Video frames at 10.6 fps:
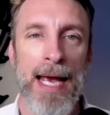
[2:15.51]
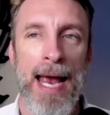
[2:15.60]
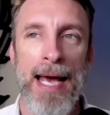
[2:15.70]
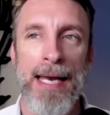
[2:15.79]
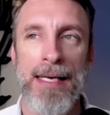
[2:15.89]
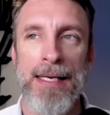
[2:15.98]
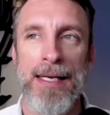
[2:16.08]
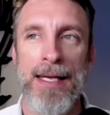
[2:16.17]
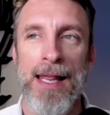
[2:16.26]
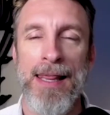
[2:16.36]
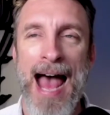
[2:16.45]
And
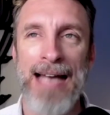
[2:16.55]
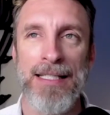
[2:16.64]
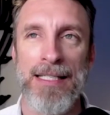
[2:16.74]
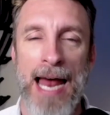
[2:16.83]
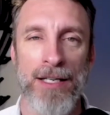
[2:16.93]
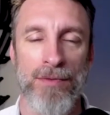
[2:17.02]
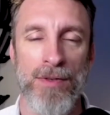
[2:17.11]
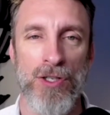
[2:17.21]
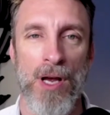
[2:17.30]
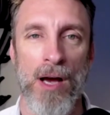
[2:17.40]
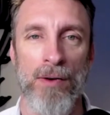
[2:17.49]
that's the sadness
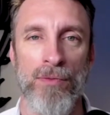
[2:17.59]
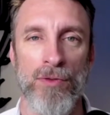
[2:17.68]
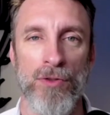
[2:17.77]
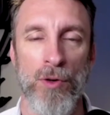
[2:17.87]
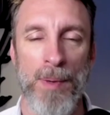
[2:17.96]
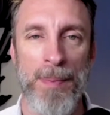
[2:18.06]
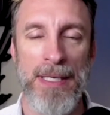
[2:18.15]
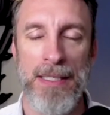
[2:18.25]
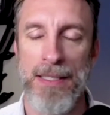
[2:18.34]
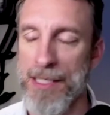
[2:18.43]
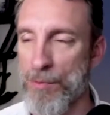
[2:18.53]
of, of so many businesses.